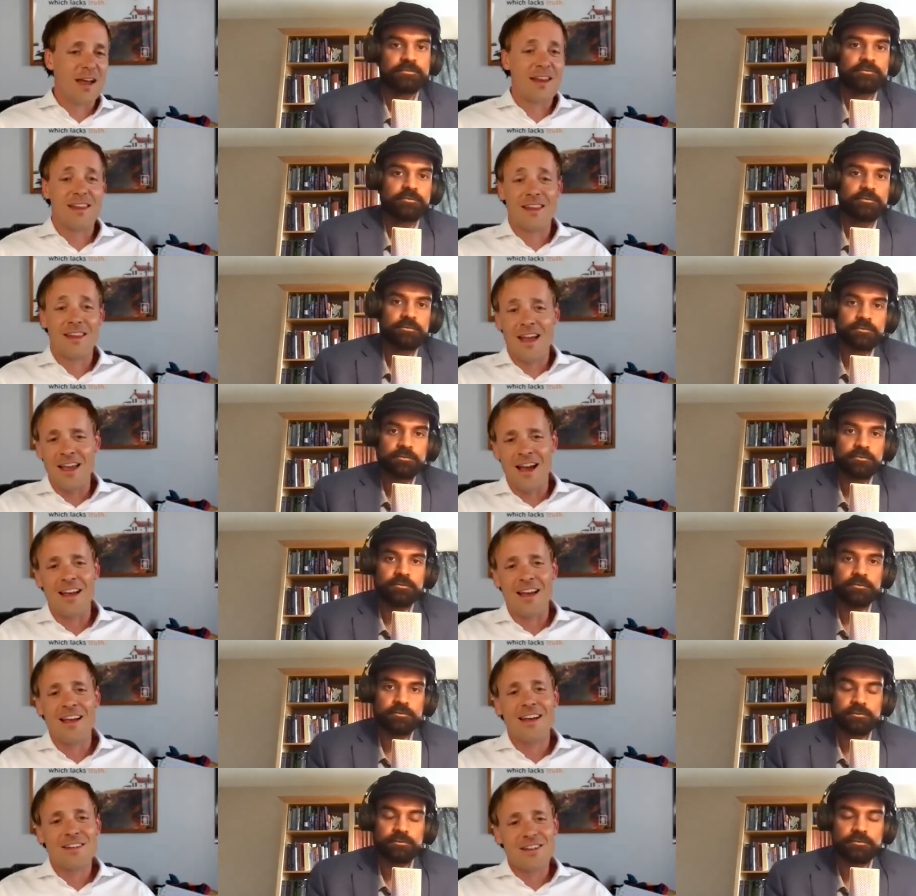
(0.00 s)
Speaker 1: Yeah, yeah,
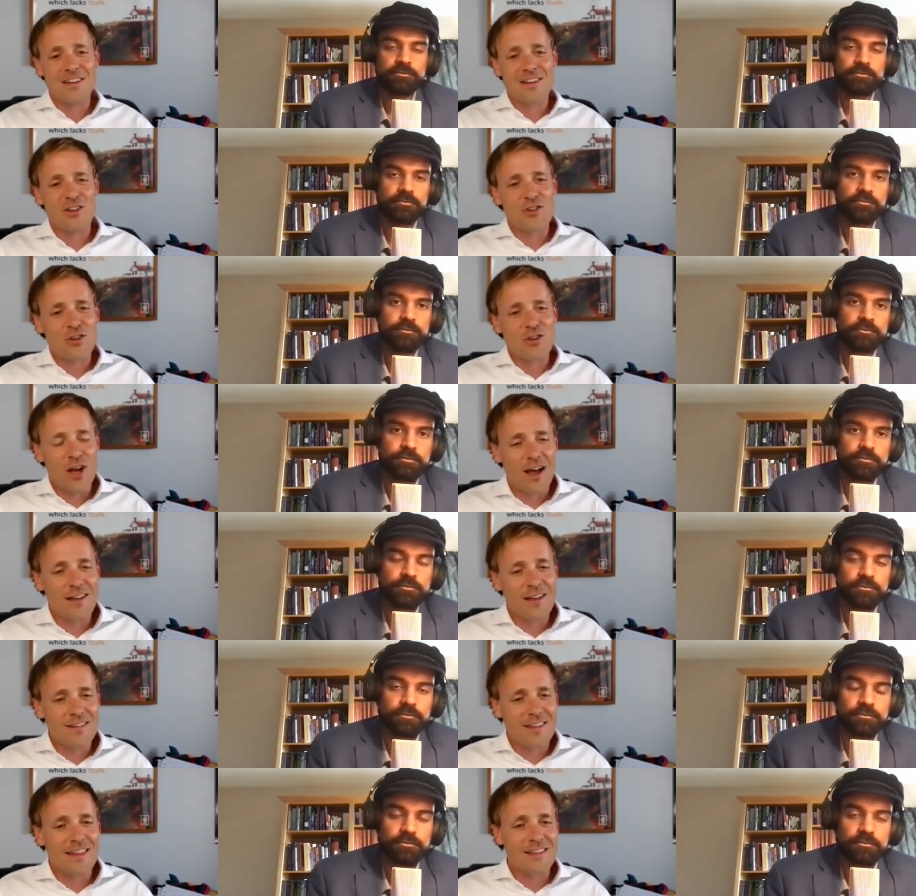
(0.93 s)
to just
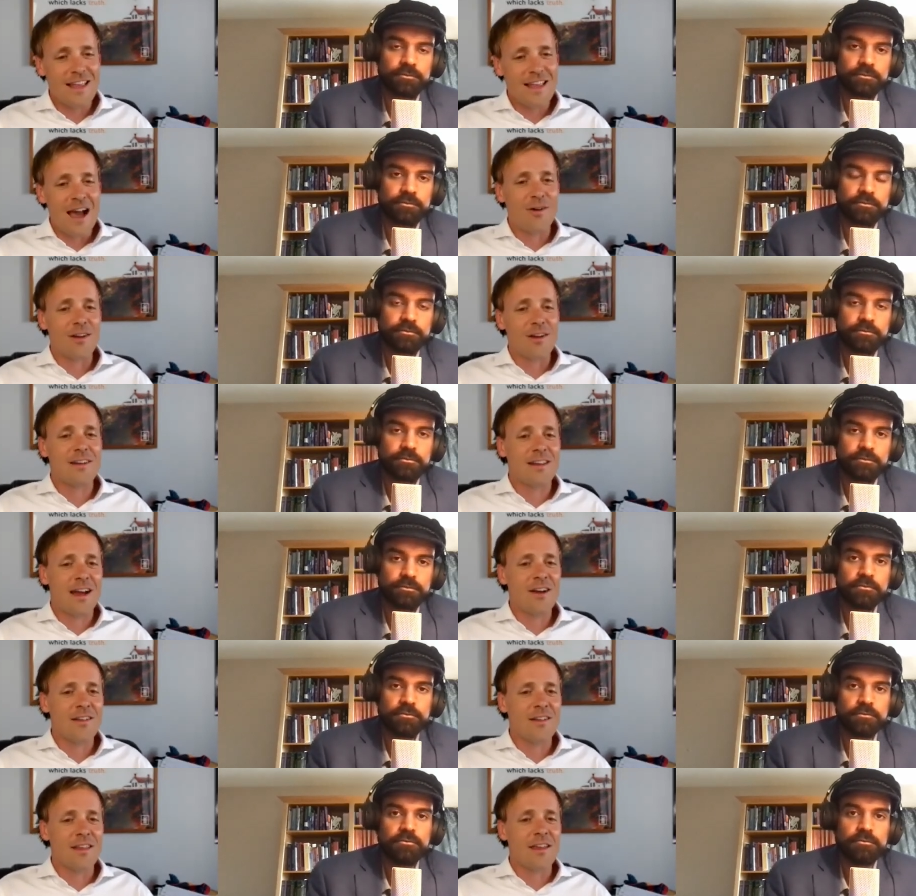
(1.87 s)
toss these out
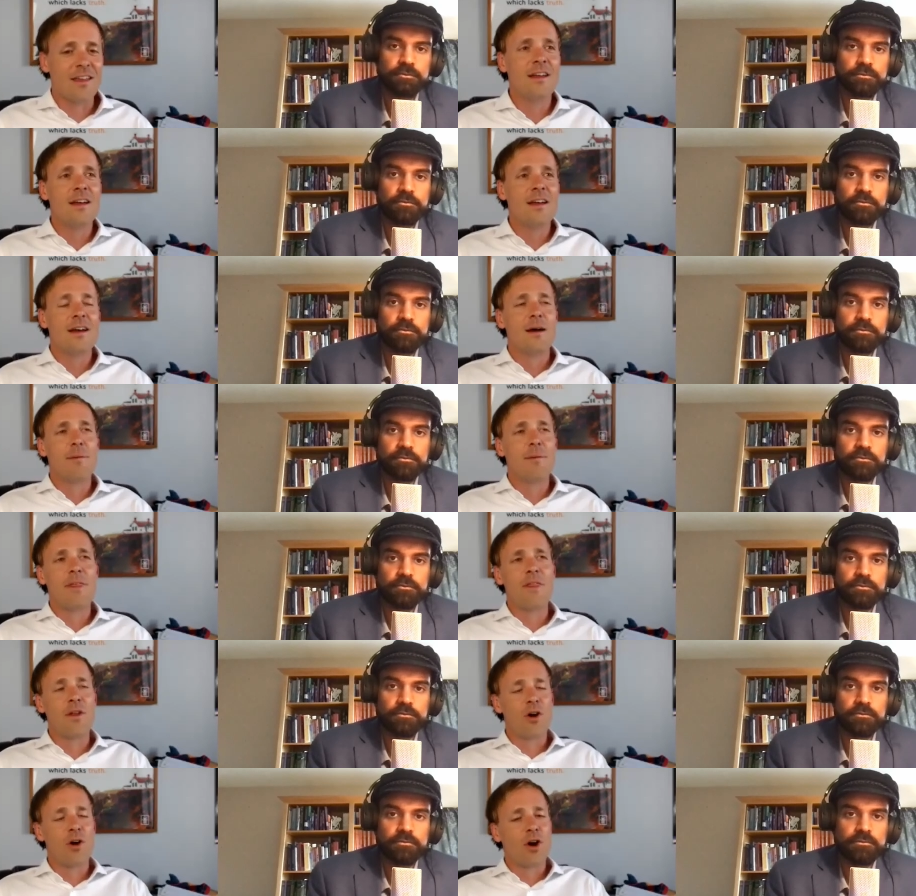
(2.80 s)
entirely. But
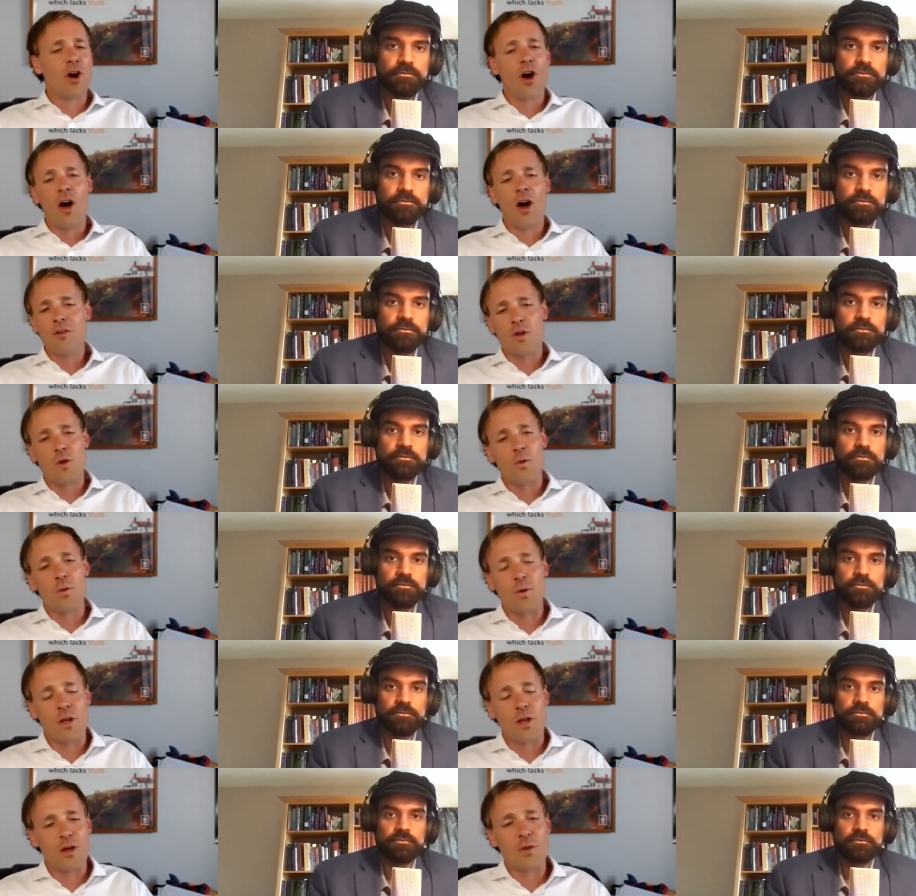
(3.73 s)
then there are also,
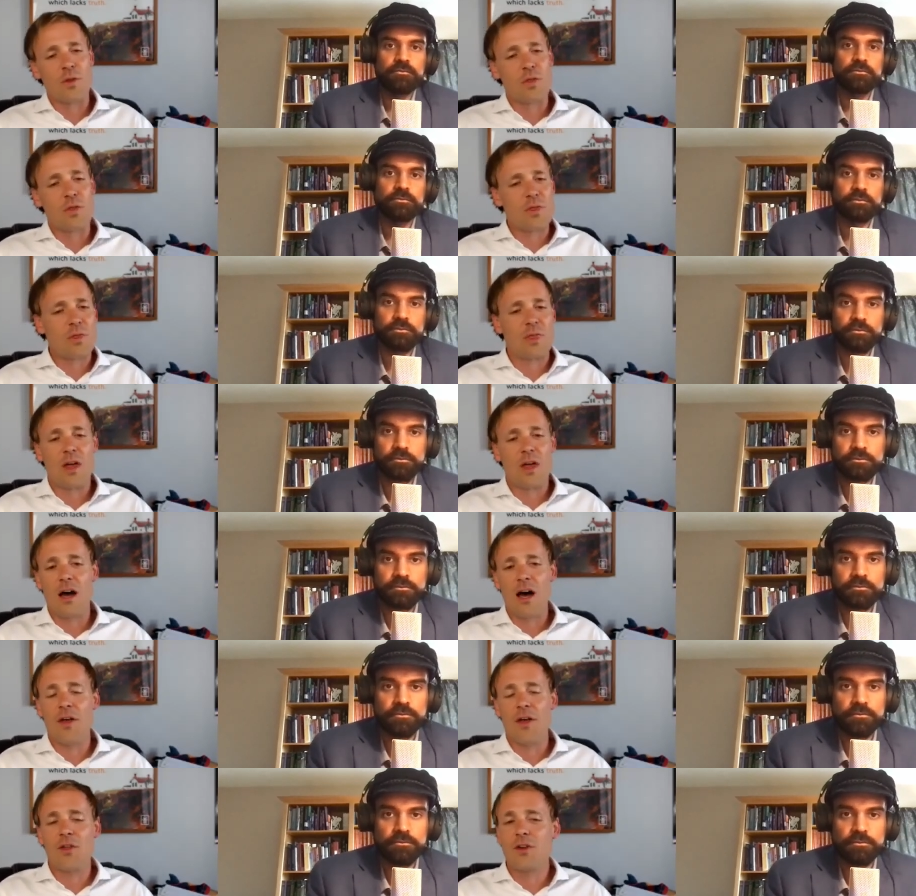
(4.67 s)
you know,
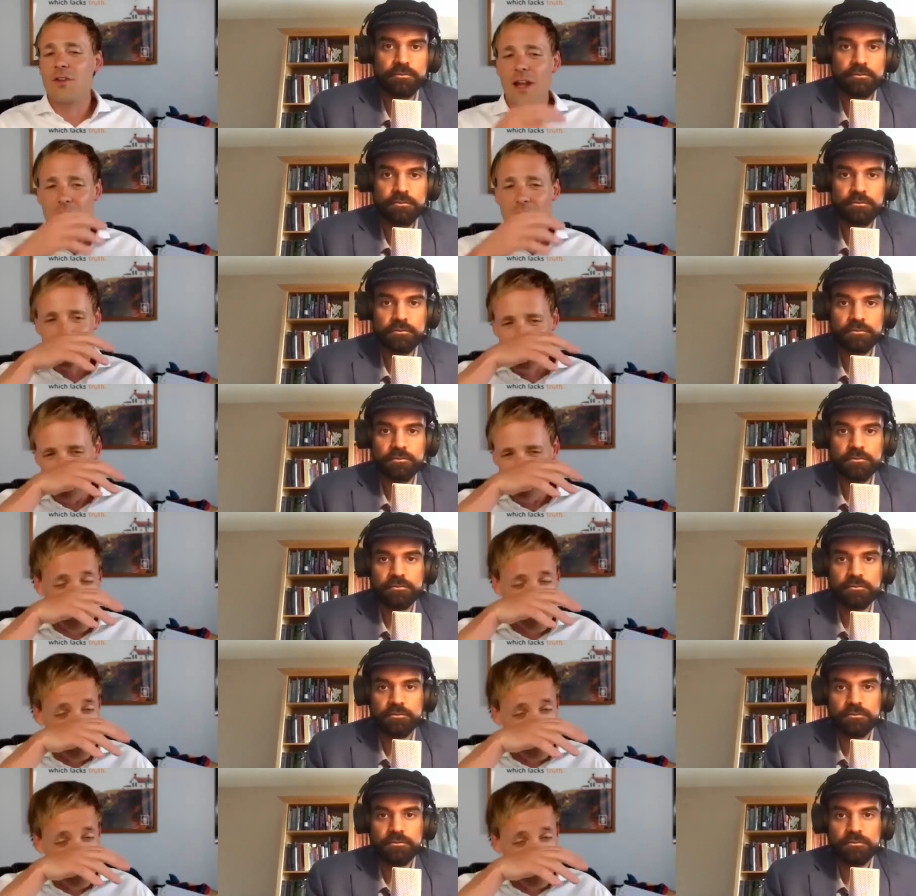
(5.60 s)
authors and ideas that are